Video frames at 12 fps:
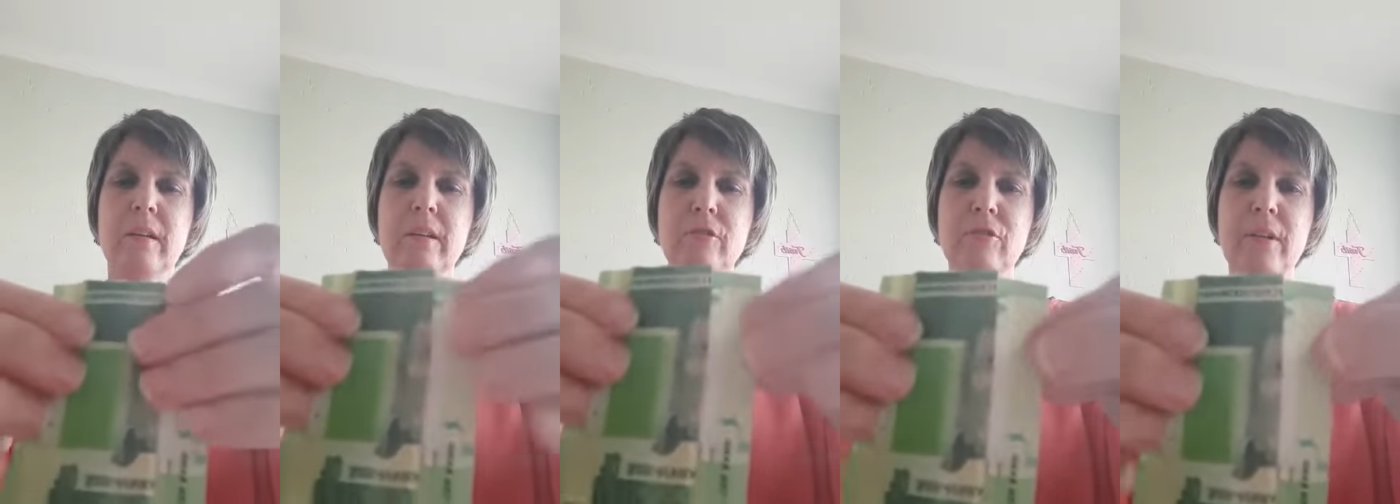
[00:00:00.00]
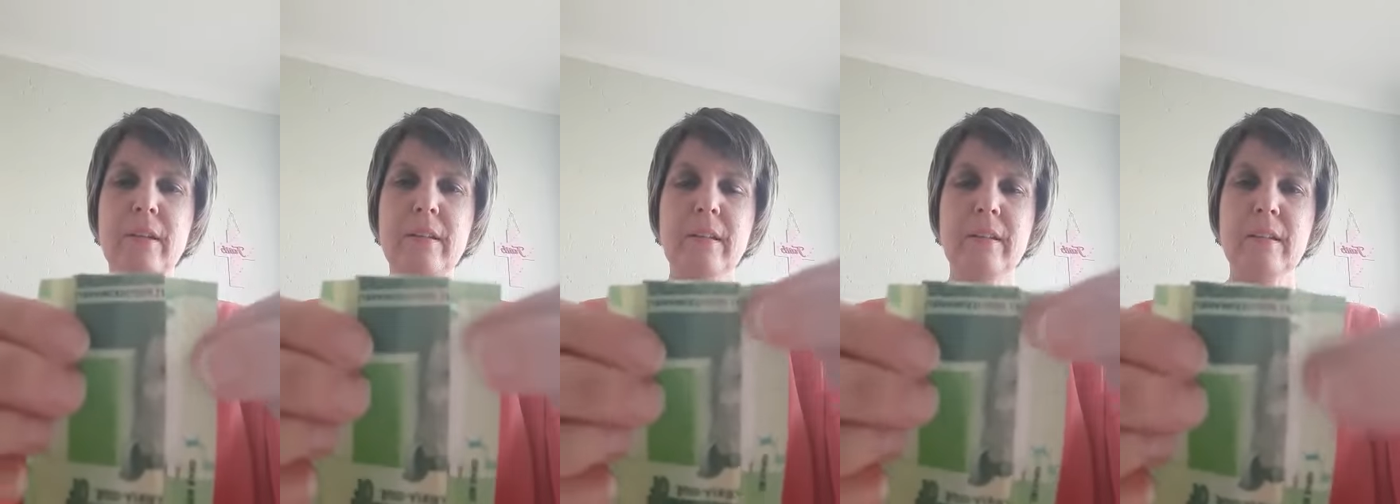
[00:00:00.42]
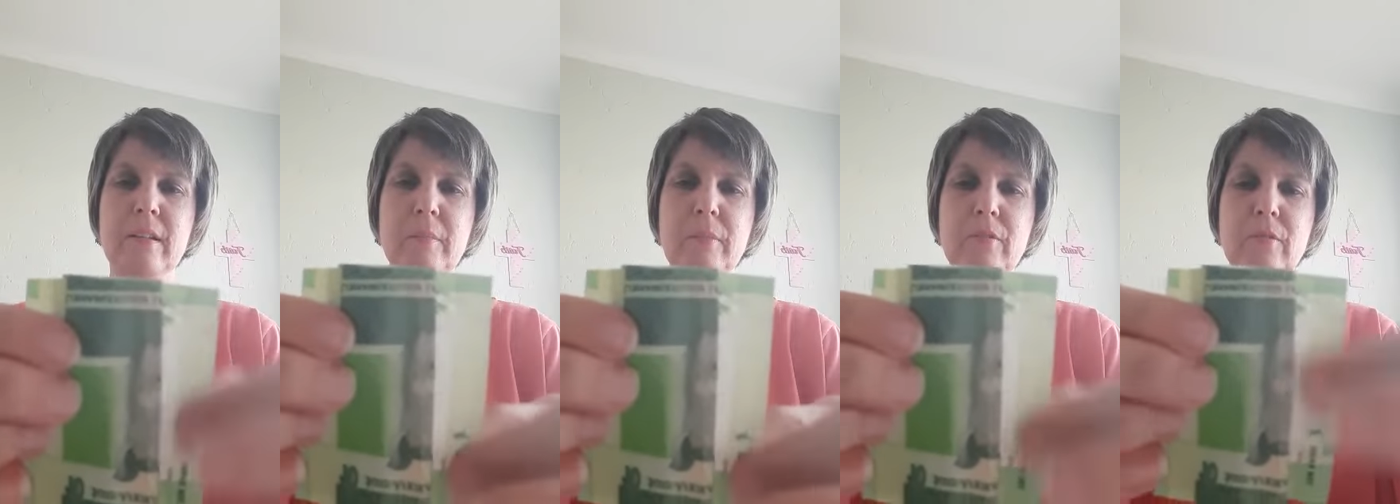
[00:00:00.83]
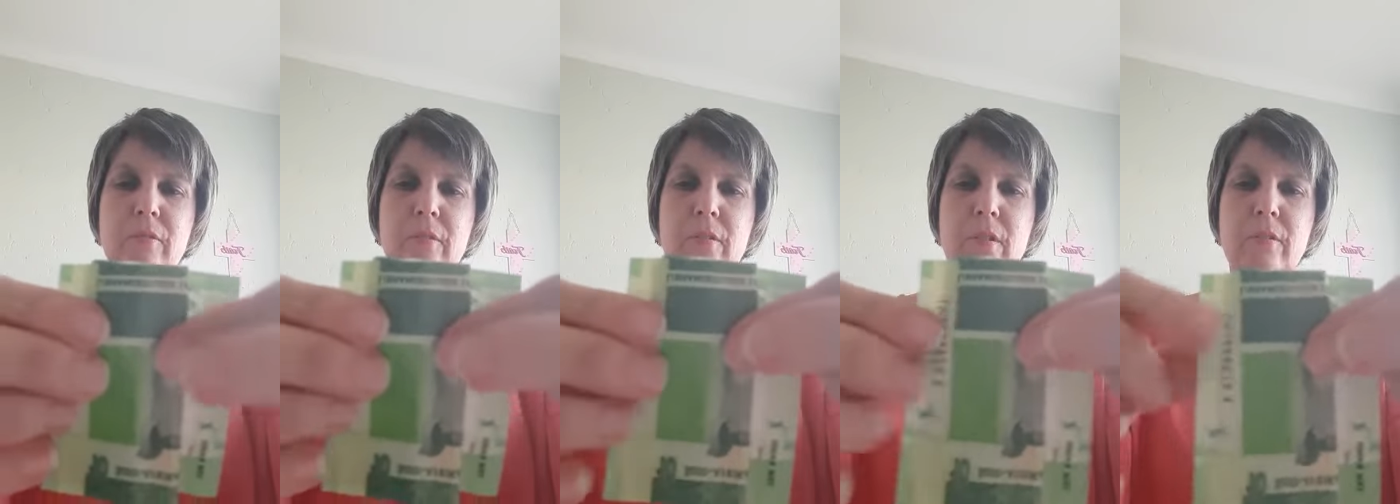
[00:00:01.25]
Each end, there's a little bit
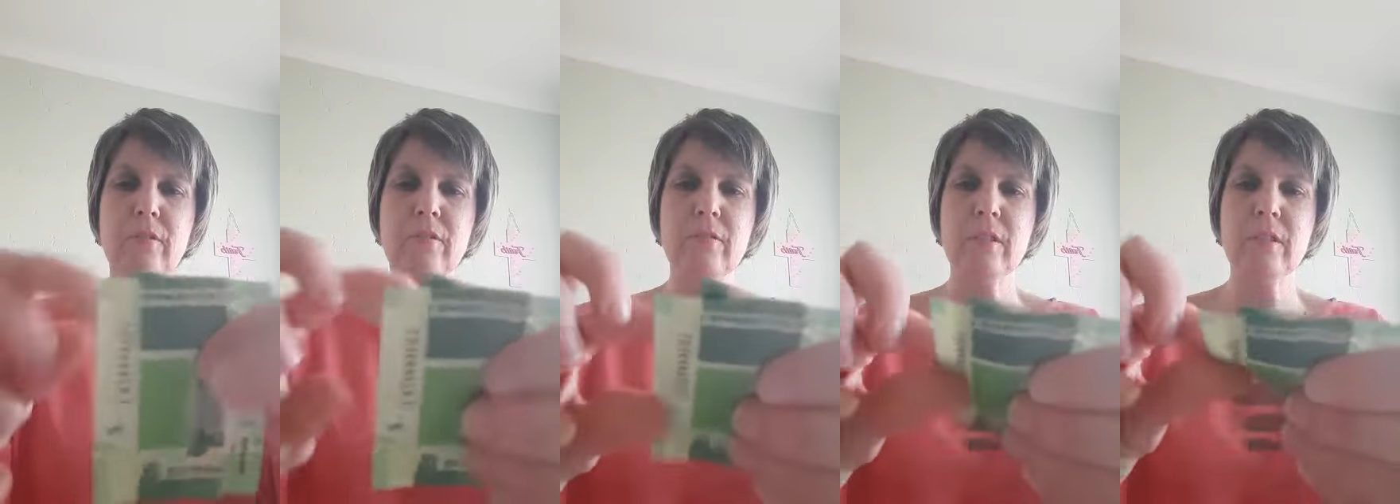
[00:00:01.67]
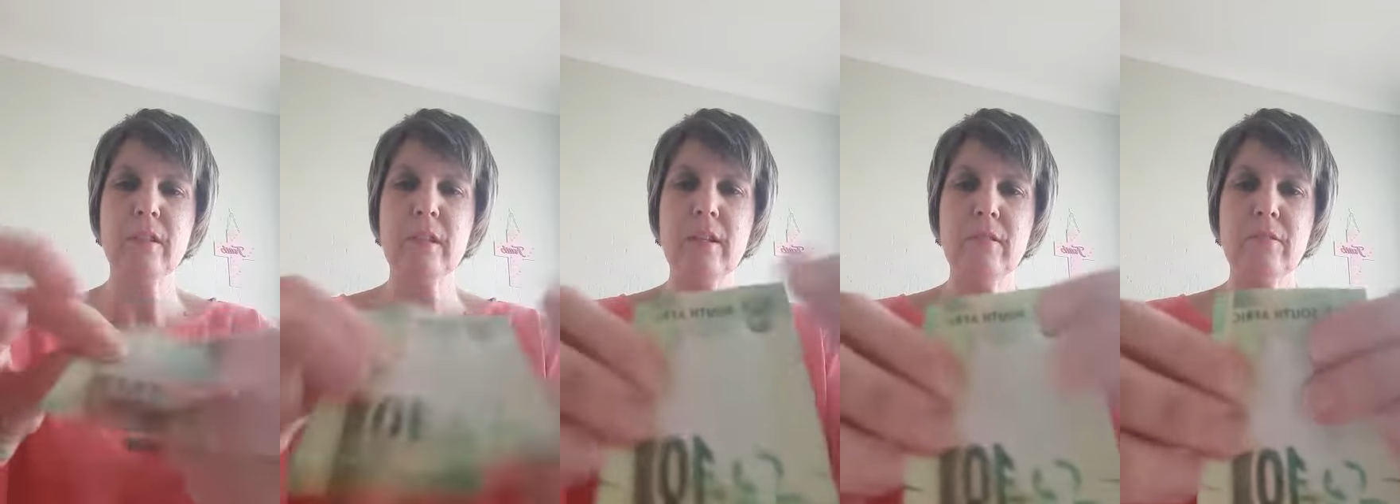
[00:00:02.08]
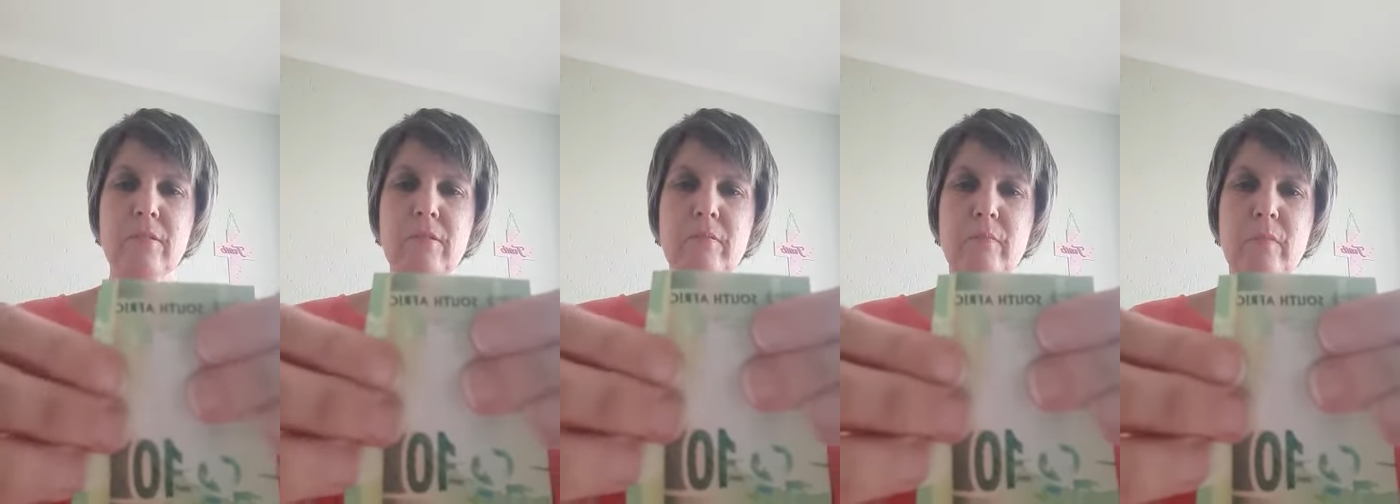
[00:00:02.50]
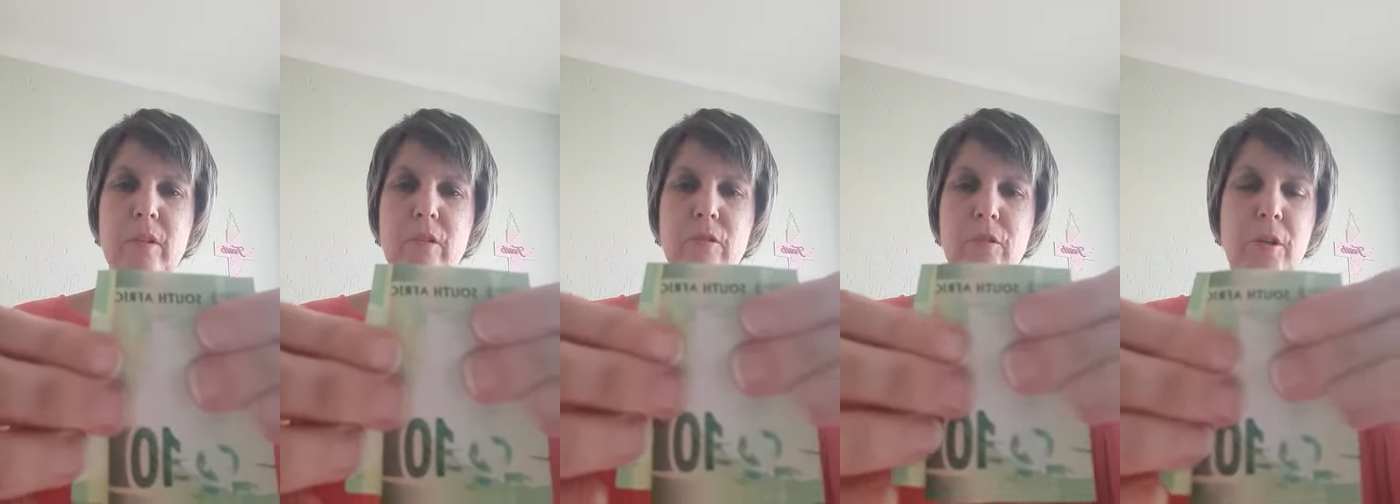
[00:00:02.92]
of the note sticking out.
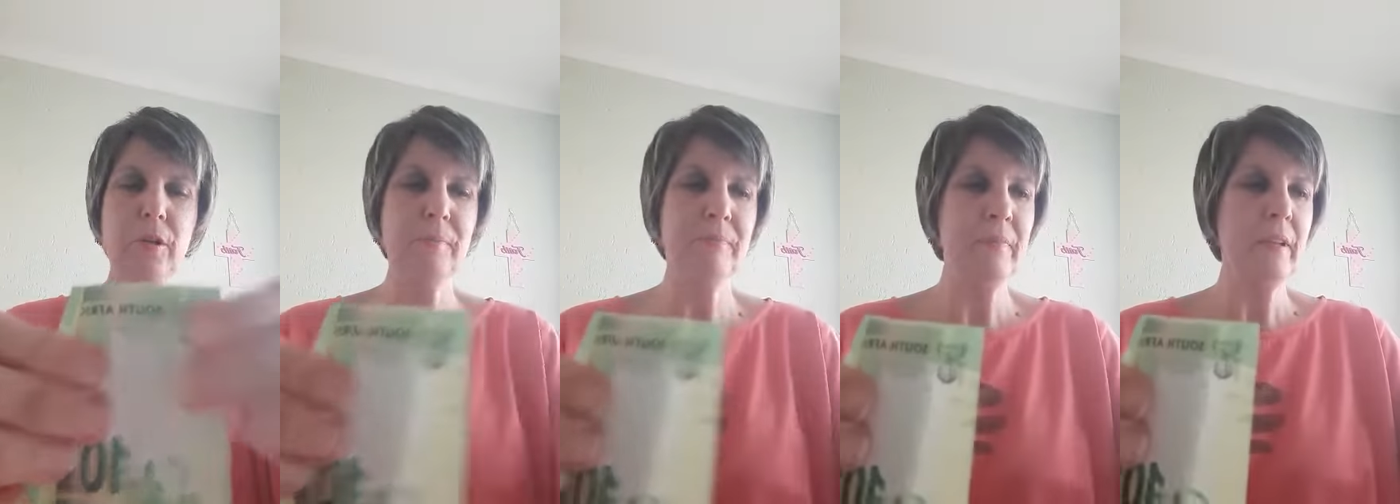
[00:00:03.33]
There you go.